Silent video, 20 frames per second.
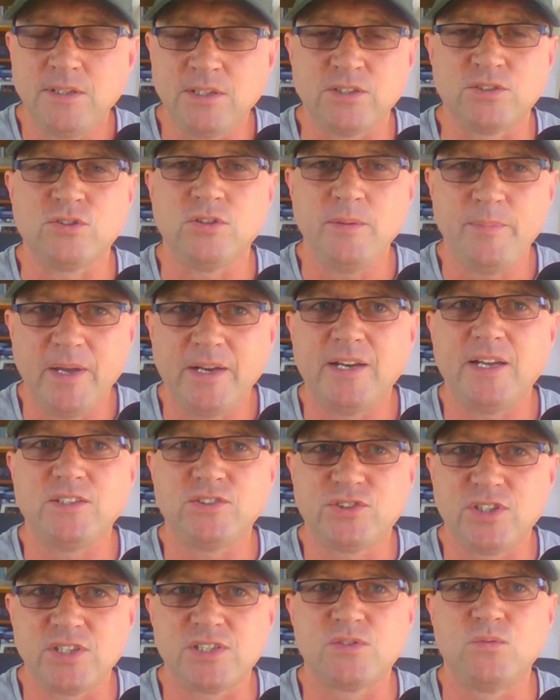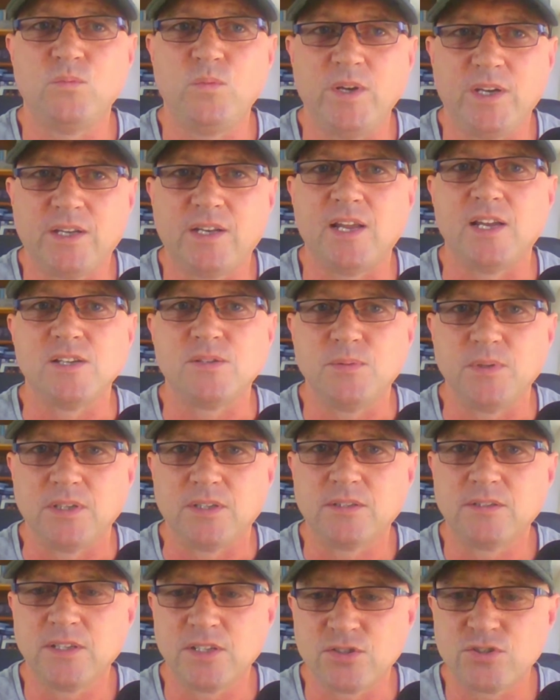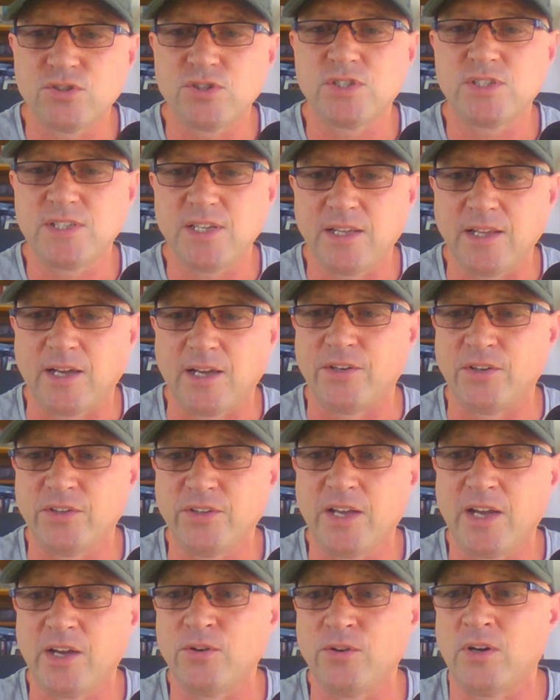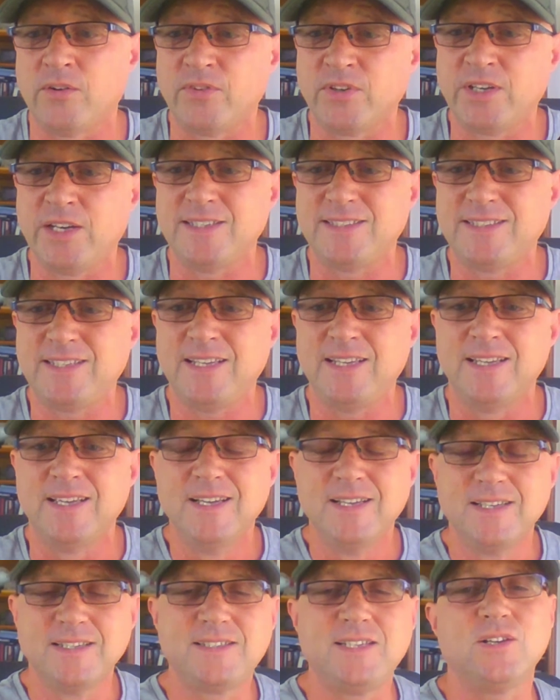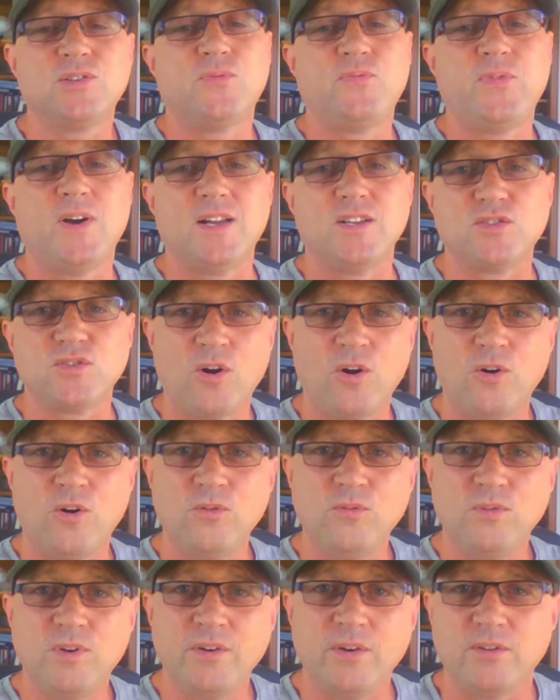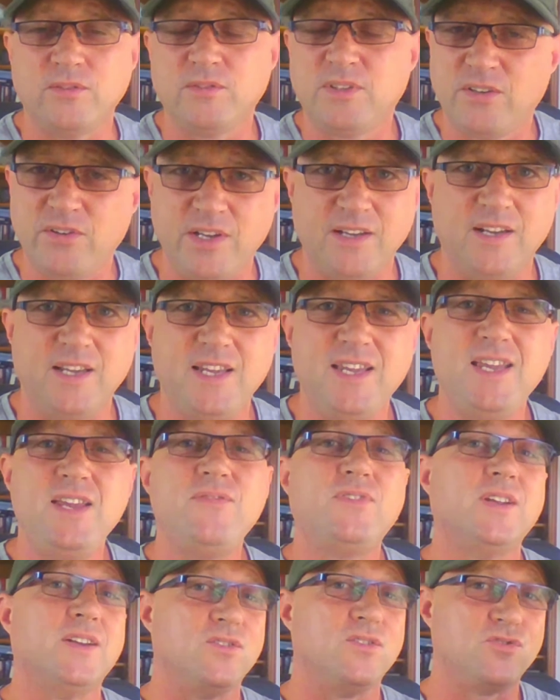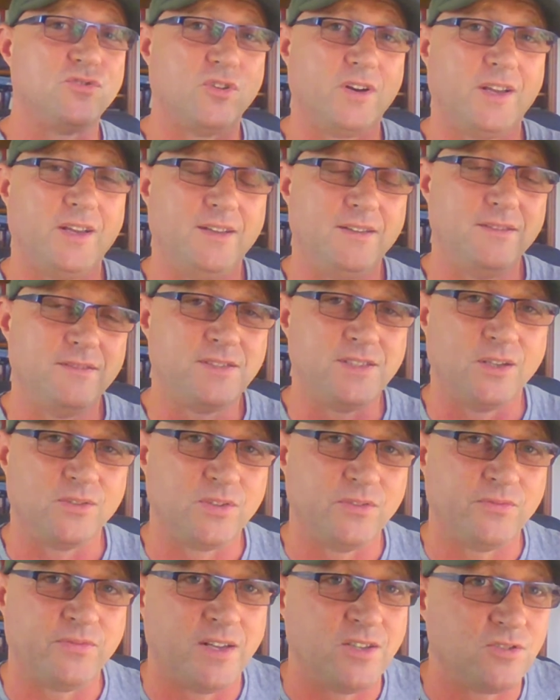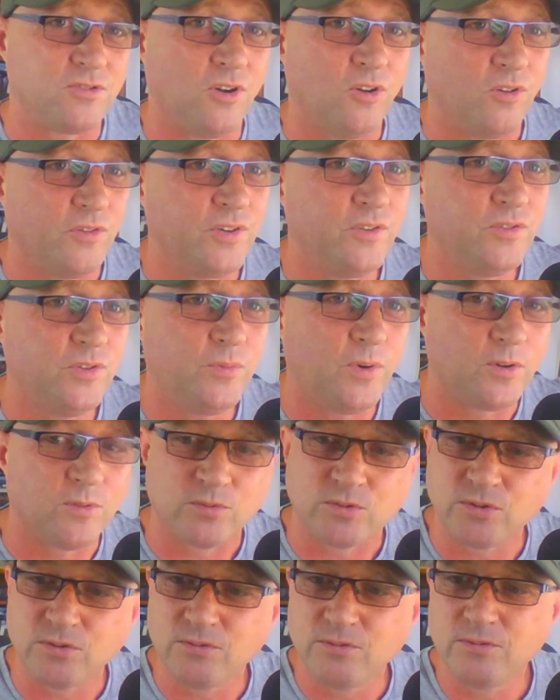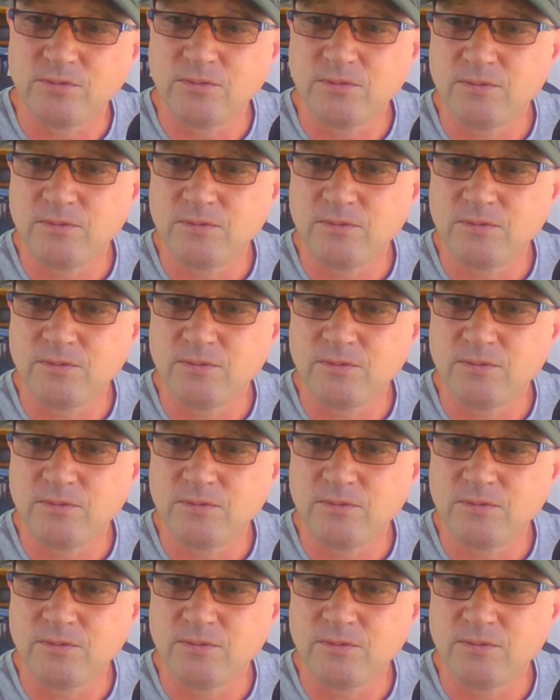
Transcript: it's going to be an interesting week next week. Let's just say that. And on that note, have a great day. Celtic fans all around. Great evening, sorry. Celtic fans all around the world.